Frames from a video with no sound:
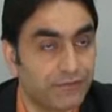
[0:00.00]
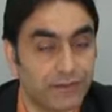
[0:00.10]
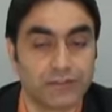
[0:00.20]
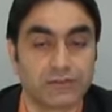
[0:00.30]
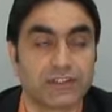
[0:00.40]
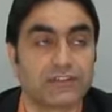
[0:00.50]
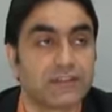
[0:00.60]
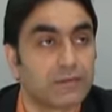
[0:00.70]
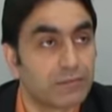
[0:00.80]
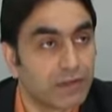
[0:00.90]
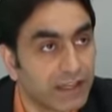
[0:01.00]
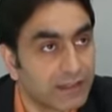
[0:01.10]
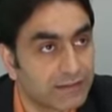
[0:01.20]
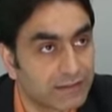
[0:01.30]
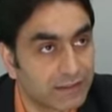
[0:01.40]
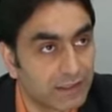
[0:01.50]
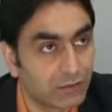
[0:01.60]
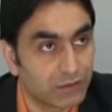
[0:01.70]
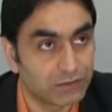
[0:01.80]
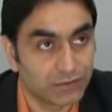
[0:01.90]
when you contemplate,
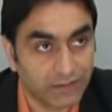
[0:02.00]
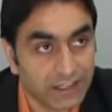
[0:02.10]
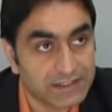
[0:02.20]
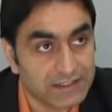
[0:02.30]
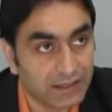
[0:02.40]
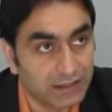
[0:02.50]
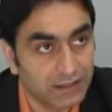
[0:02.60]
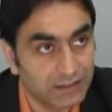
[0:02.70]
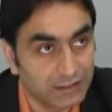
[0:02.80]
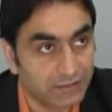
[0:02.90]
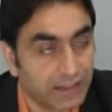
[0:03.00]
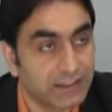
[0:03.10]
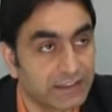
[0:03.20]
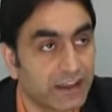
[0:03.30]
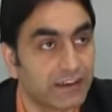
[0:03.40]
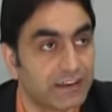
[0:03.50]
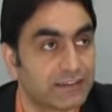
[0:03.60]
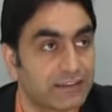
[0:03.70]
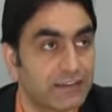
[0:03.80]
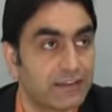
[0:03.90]
when you reflect on it.